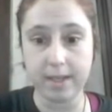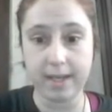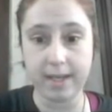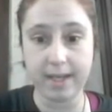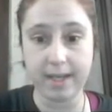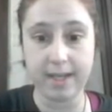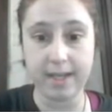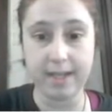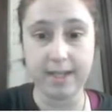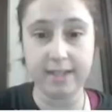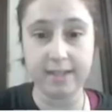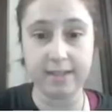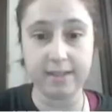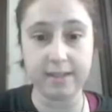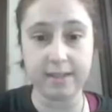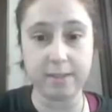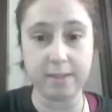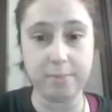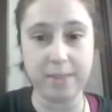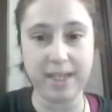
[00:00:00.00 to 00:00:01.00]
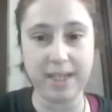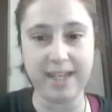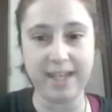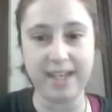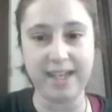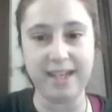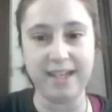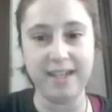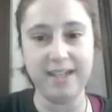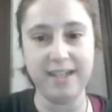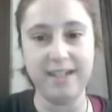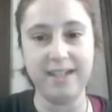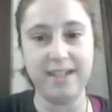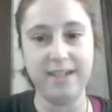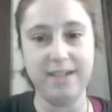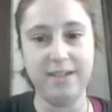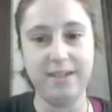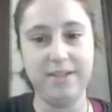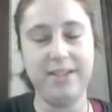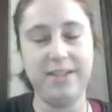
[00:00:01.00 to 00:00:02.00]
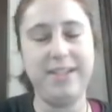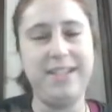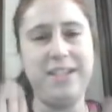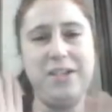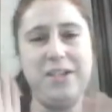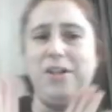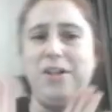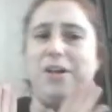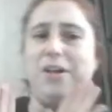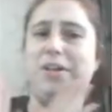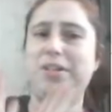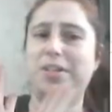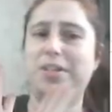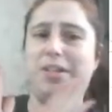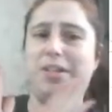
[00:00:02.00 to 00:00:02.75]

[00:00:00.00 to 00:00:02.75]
And look at me, still on